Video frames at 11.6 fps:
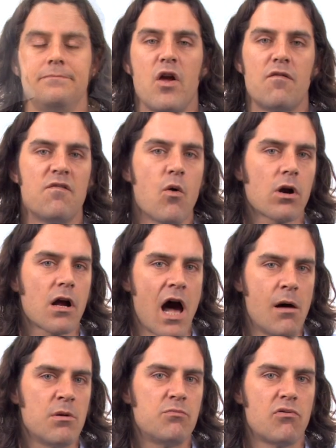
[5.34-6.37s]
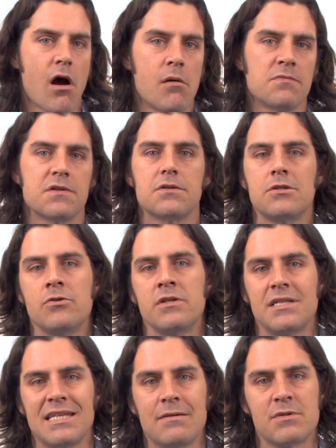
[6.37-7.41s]
There are four common problems that student
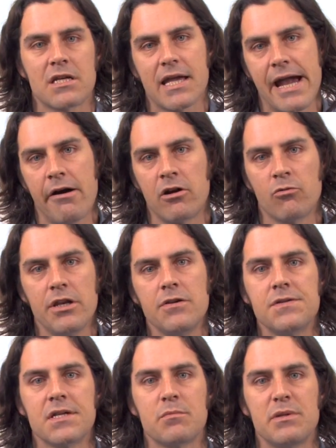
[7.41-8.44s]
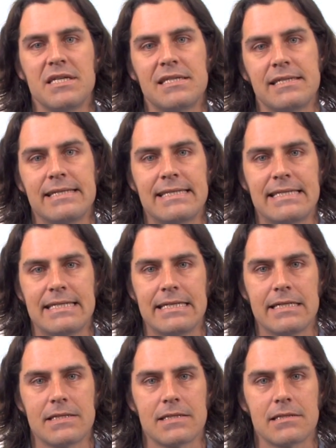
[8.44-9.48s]
teams encounter when using
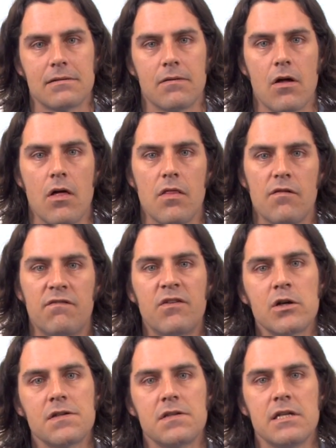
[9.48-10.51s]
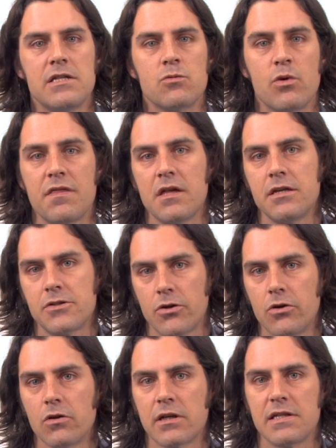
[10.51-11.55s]
PCCs. The first is with
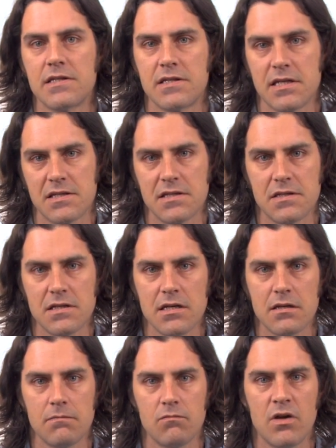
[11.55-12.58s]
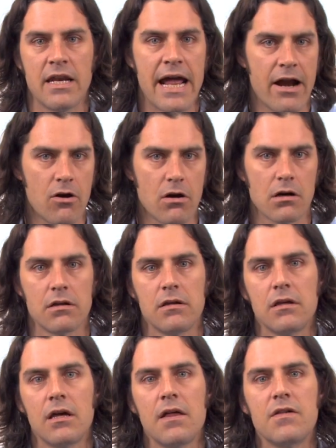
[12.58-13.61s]
internal consistency, an error.
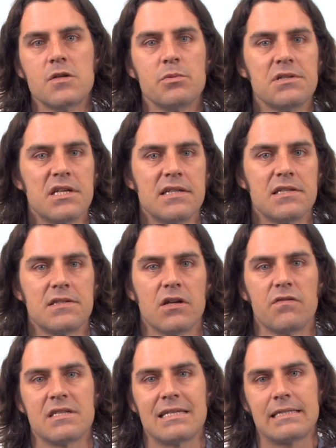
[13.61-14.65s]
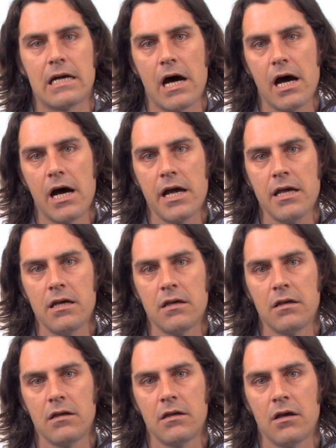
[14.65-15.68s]
This presents itself as a tie
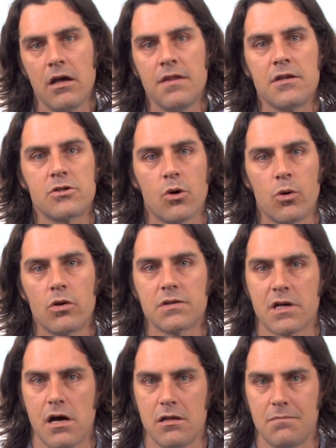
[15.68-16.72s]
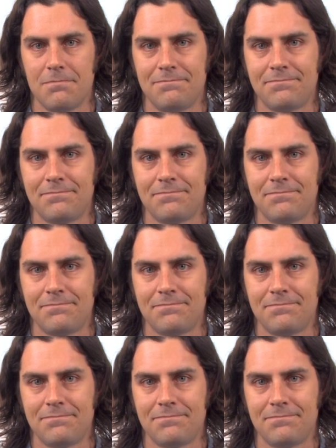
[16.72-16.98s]
in the totals column.